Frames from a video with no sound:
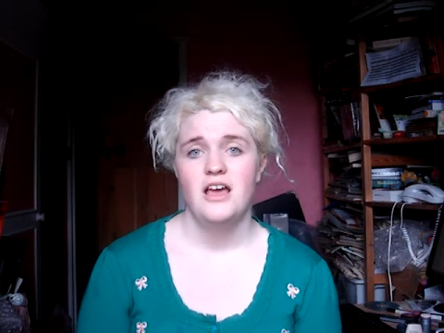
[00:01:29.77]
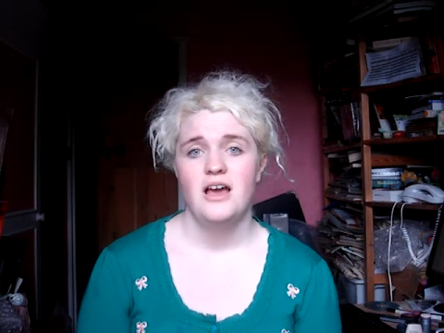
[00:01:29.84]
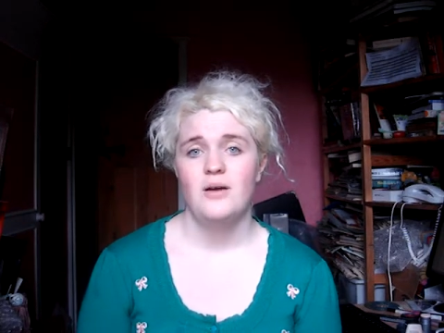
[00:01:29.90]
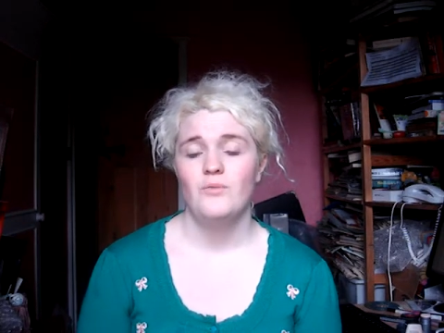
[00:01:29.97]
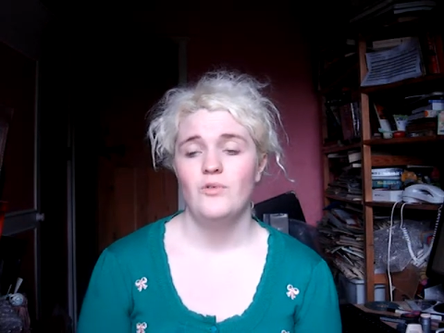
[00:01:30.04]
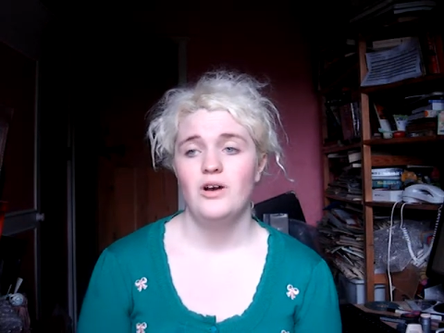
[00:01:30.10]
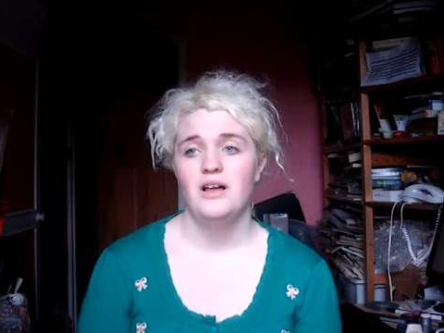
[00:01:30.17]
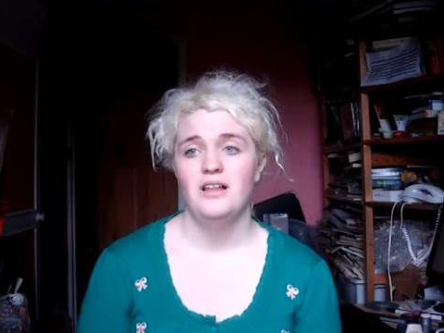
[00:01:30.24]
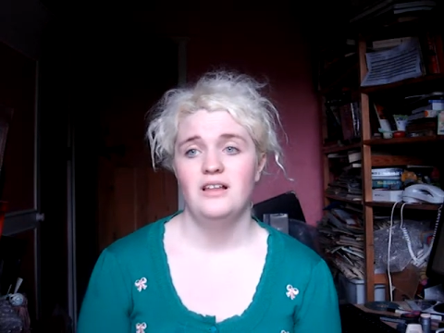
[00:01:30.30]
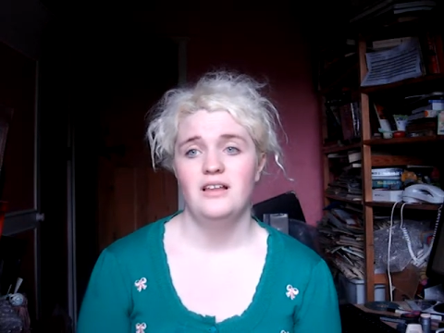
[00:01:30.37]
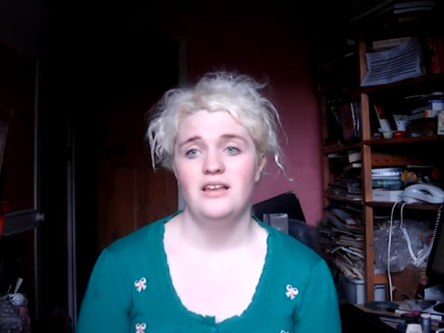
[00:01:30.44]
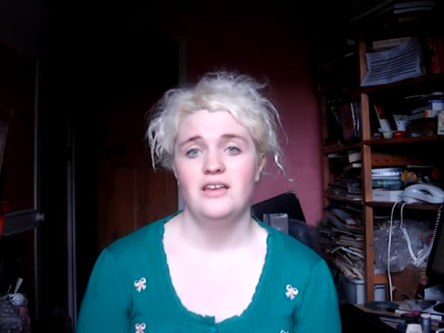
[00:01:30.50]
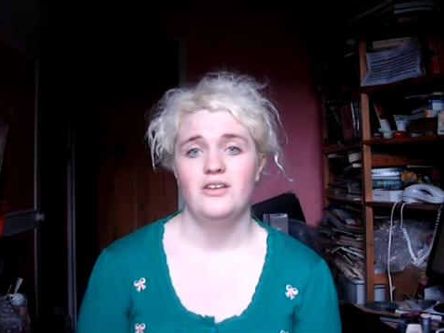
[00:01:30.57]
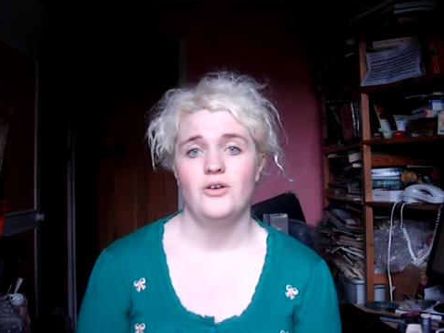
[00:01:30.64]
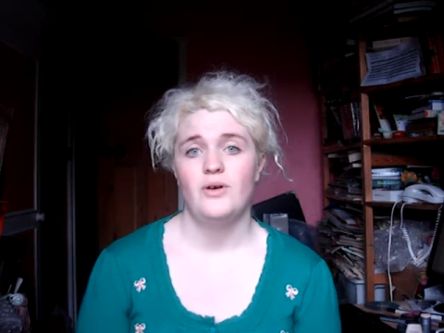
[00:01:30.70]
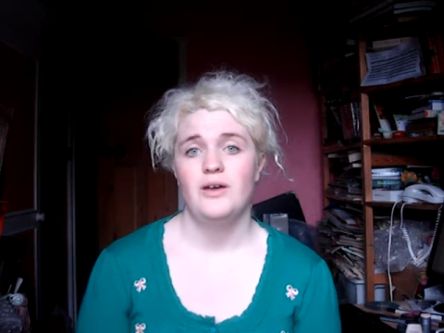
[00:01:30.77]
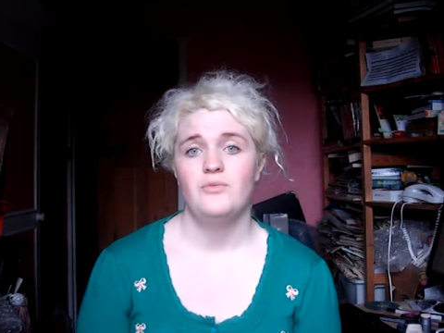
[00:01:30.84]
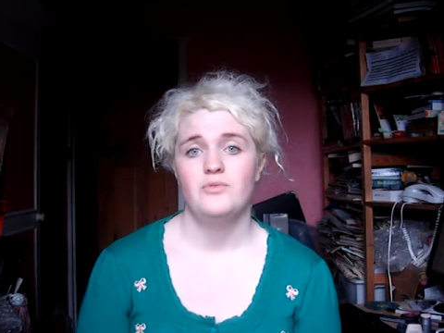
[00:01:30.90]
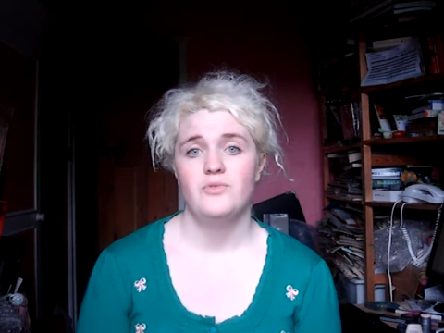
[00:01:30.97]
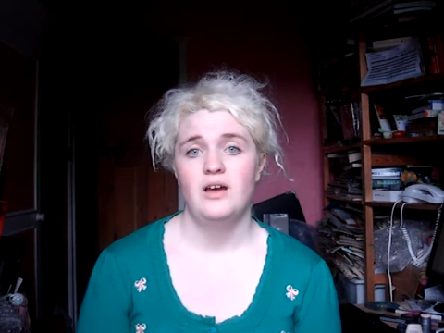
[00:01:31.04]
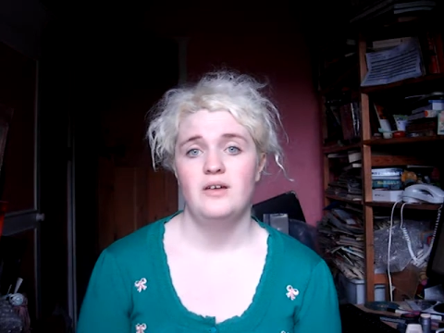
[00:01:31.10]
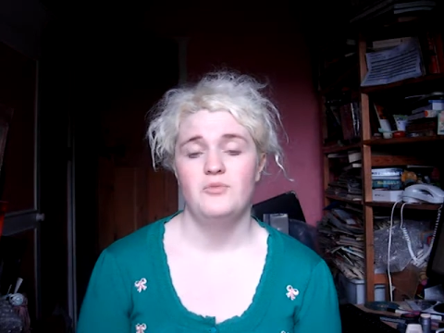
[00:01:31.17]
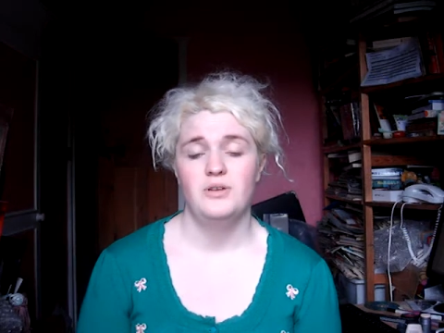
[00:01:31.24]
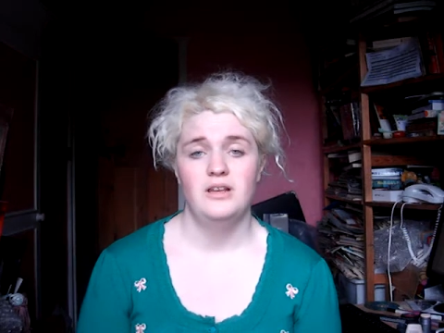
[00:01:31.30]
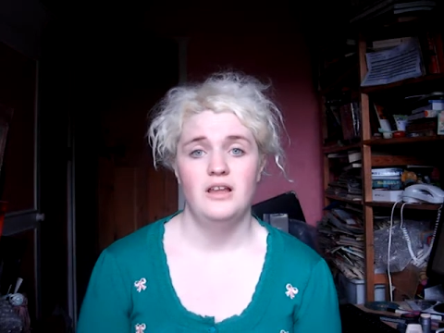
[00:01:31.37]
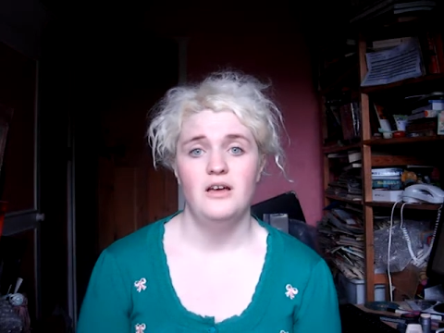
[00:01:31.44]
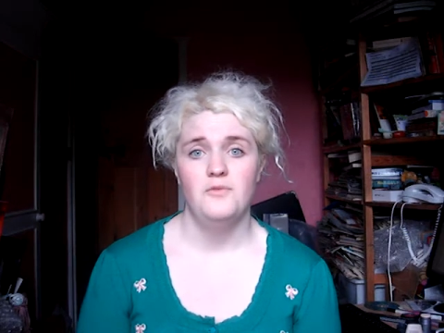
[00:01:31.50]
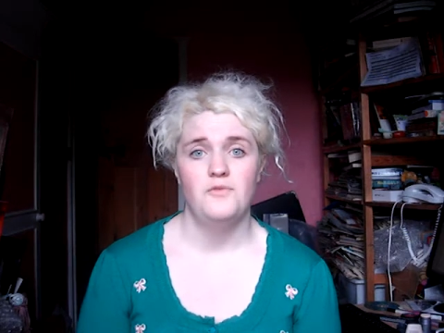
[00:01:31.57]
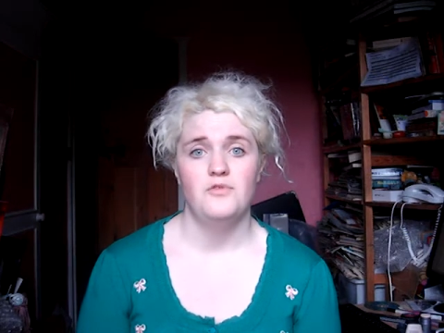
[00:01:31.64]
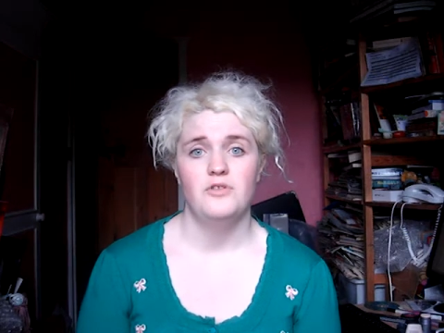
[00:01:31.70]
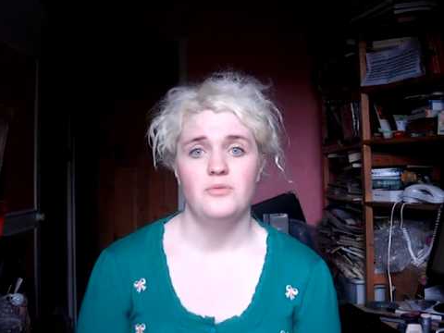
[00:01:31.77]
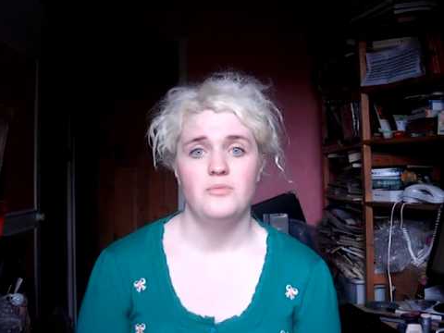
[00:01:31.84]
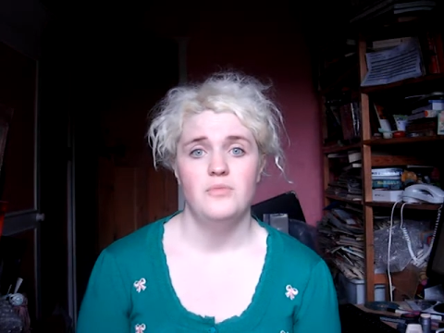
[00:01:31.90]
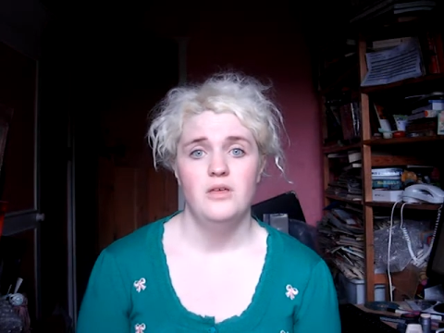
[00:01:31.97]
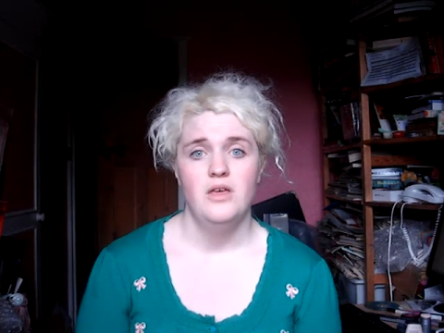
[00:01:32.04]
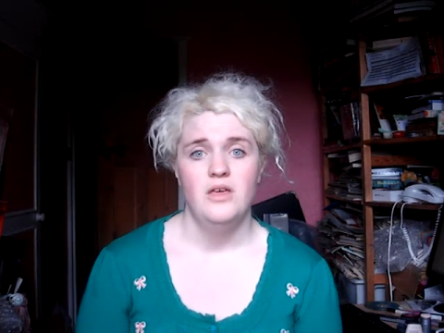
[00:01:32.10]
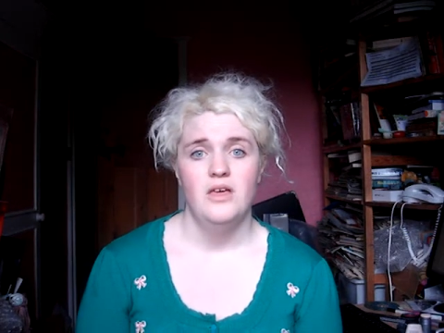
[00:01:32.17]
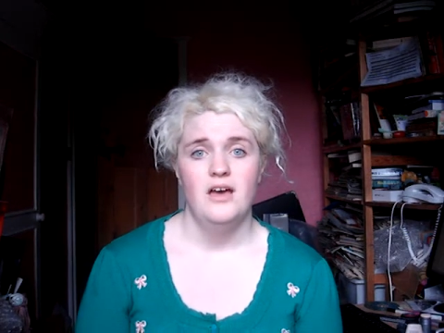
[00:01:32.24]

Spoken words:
and while, you know, I would love them,